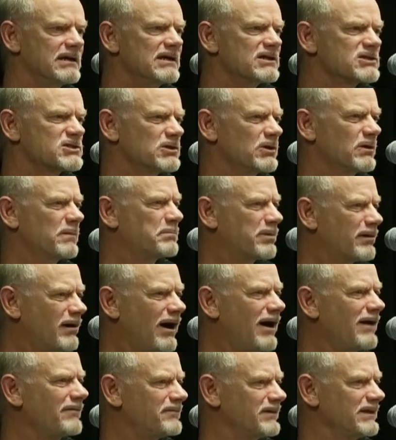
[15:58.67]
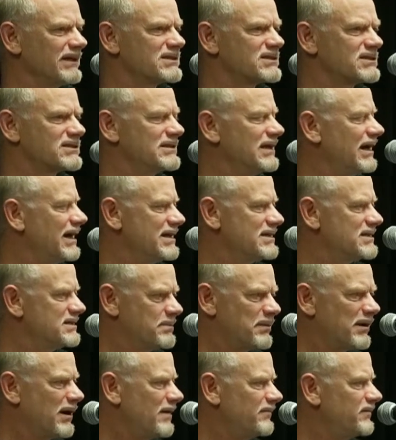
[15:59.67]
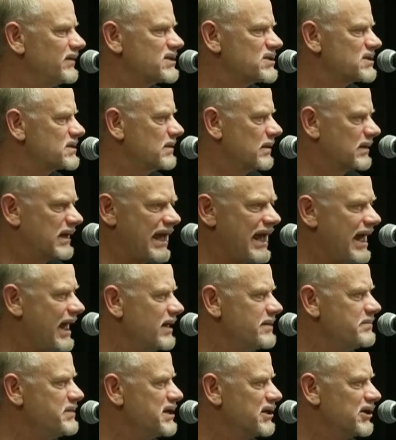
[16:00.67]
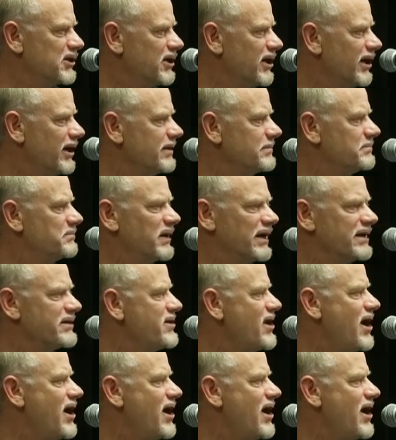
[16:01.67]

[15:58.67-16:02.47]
So profits can be good, but